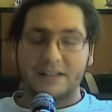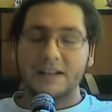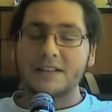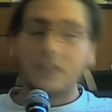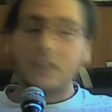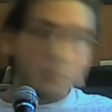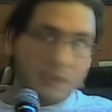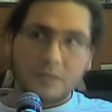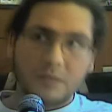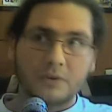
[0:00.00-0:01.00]
It's not
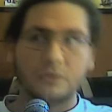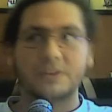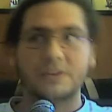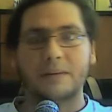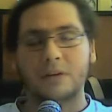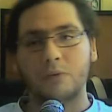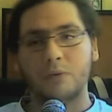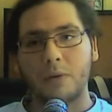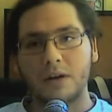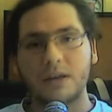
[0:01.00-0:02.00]
possible to do something
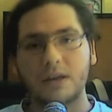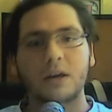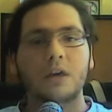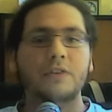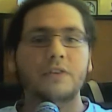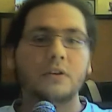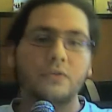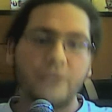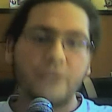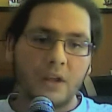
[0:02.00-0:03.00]
properly if you don't
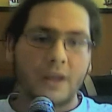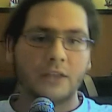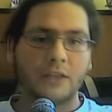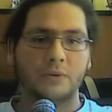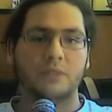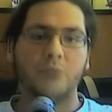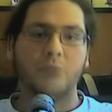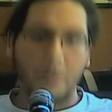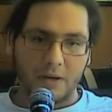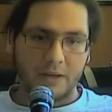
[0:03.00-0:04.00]
feel like doing it
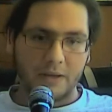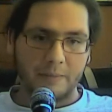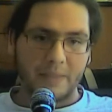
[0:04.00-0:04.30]
properly.